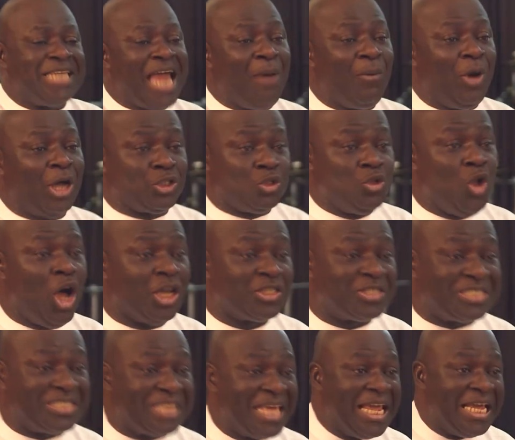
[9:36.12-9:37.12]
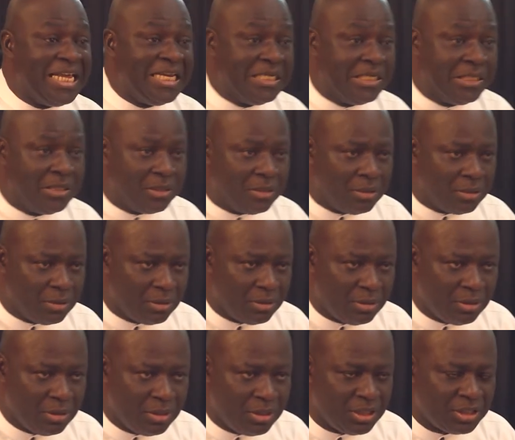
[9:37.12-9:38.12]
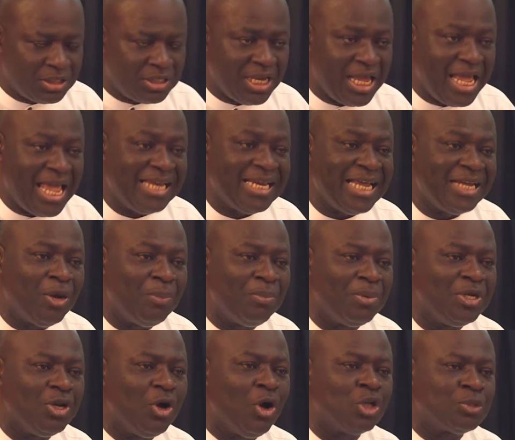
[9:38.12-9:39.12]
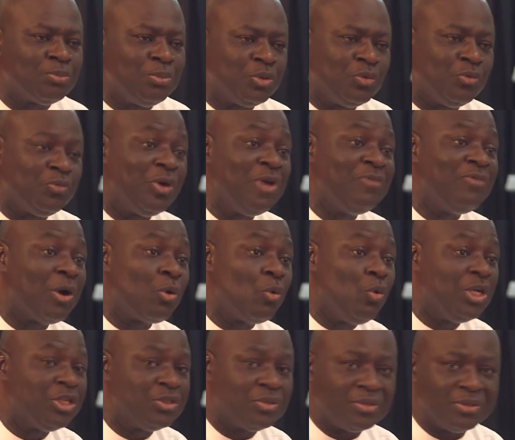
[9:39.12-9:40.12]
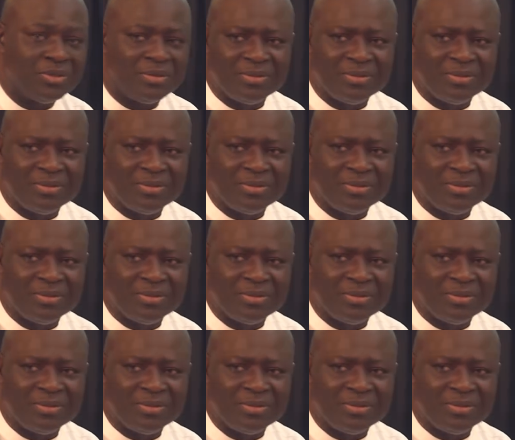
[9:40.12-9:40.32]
there was no seed. She ended up in the hospital for evacuation.